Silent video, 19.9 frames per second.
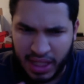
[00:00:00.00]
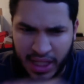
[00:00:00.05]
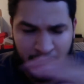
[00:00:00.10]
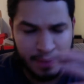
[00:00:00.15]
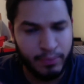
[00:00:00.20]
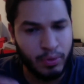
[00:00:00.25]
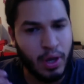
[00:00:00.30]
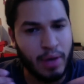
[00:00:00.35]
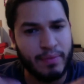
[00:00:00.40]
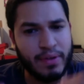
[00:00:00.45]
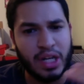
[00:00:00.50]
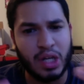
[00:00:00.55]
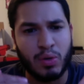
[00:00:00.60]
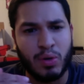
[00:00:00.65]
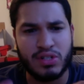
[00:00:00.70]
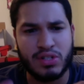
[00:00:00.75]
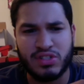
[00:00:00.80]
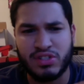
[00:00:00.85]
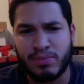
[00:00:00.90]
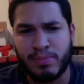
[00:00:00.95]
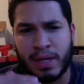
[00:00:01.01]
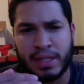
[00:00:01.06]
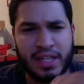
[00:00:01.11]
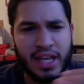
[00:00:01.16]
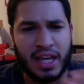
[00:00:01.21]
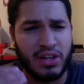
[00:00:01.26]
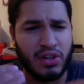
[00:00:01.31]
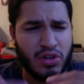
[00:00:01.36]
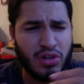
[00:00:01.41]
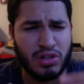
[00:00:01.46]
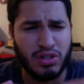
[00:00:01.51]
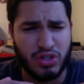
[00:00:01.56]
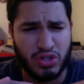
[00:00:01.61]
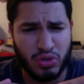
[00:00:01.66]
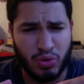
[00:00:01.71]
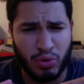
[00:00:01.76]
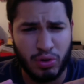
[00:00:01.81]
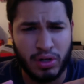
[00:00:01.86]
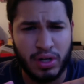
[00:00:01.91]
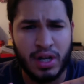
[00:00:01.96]
If you have any questions about that and you're
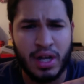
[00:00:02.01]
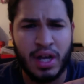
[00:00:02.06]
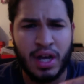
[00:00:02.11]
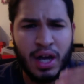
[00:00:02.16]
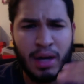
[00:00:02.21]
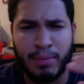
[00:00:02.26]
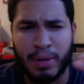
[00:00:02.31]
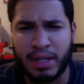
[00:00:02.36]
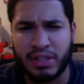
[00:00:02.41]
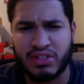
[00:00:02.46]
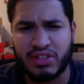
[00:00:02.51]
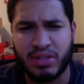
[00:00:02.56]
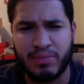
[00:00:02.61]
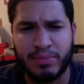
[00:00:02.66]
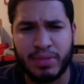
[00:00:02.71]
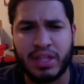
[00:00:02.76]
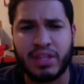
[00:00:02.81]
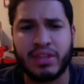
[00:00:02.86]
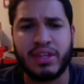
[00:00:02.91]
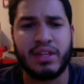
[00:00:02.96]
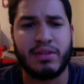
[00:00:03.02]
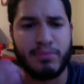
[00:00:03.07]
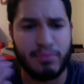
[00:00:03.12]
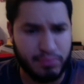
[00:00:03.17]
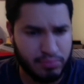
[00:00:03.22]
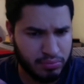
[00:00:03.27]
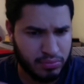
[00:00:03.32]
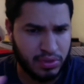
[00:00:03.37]
unsure about something, then